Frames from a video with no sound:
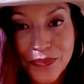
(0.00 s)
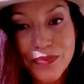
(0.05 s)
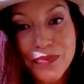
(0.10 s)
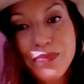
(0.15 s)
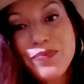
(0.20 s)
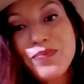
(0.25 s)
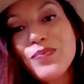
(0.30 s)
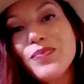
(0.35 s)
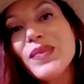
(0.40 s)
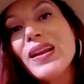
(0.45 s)
I
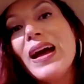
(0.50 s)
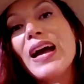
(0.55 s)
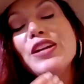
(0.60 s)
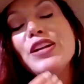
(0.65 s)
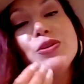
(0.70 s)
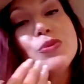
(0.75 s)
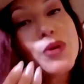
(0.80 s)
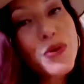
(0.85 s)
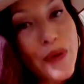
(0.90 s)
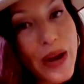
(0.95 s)
do a
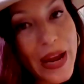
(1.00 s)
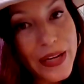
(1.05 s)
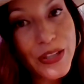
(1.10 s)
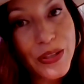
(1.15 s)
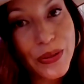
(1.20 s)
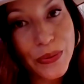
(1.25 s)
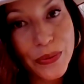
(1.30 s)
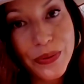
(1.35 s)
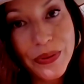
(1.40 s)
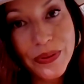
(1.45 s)
gratitude.
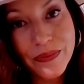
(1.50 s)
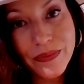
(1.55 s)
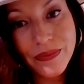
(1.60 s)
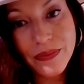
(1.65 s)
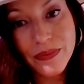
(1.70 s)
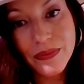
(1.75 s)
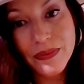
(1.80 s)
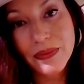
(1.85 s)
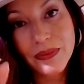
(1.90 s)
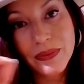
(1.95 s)

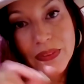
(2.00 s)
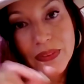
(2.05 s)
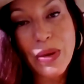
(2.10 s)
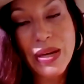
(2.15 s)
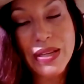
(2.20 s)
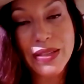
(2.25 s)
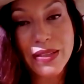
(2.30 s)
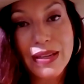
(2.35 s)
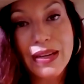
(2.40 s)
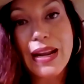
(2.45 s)
My son and I
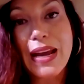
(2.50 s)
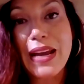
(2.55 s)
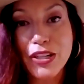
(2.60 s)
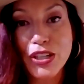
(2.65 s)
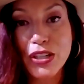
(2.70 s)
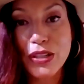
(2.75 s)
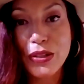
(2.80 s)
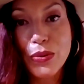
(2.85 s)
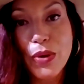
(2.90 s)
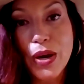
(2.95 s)
actually do our
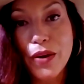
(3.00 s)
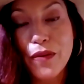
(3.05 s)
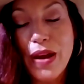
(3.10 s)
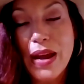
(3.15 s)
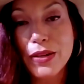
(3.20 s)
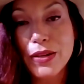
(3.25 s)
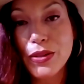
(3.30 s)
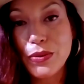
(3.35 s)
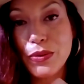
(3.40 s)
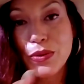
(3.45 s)

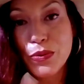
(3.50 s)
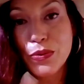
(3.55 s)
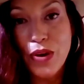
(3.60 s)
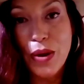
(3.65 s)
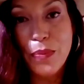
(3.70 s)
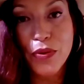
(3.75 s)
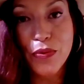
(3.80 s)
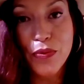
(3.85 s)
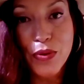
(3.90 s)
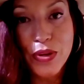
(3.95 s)
gratitudes right before
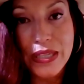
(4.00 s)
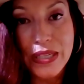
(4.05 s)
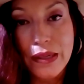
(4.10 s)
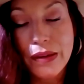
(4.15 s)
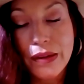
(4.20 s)
dinner.